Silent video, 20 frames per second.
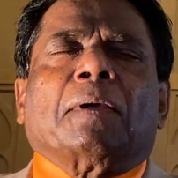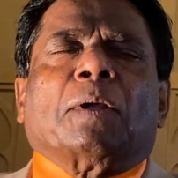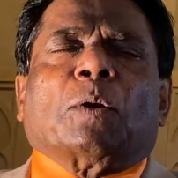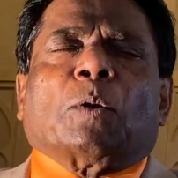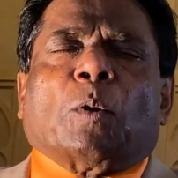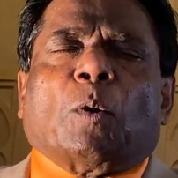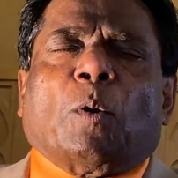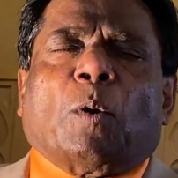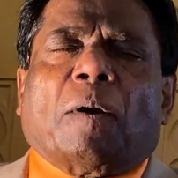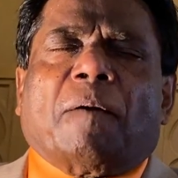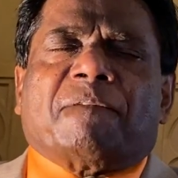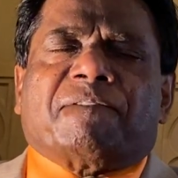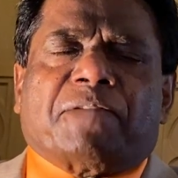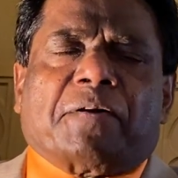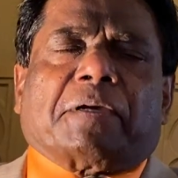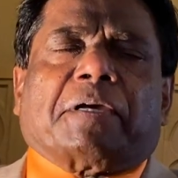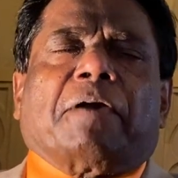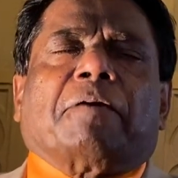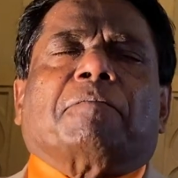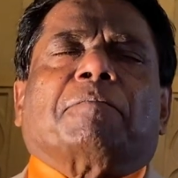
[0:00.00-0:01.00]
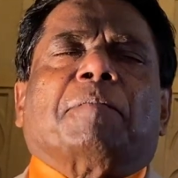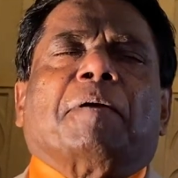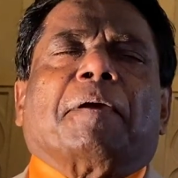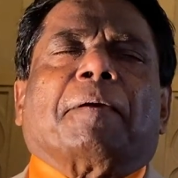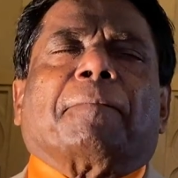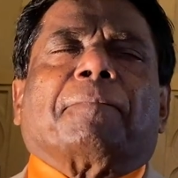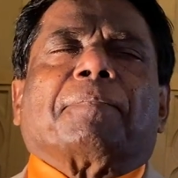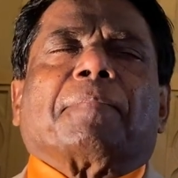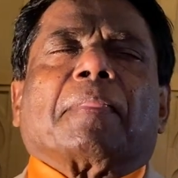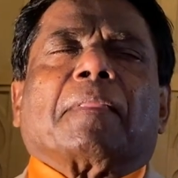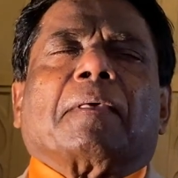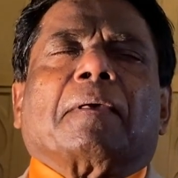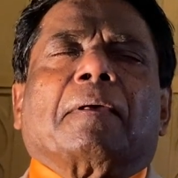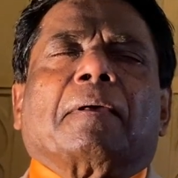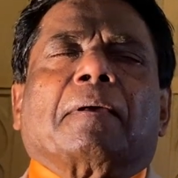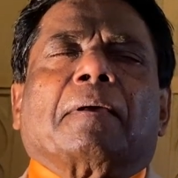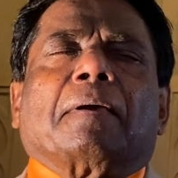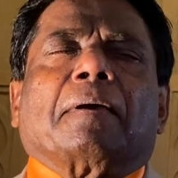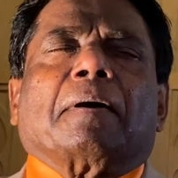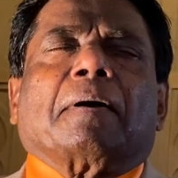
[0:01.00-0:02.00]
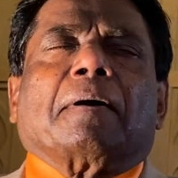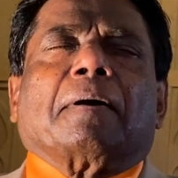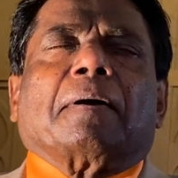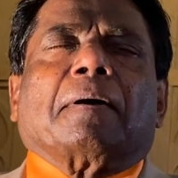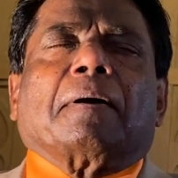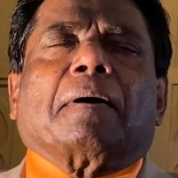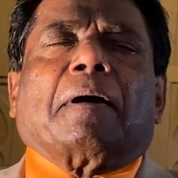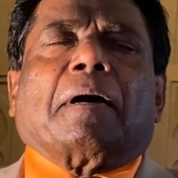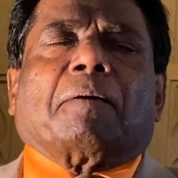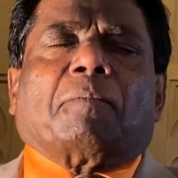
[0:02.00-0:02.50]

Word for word: Lord, forgive me. I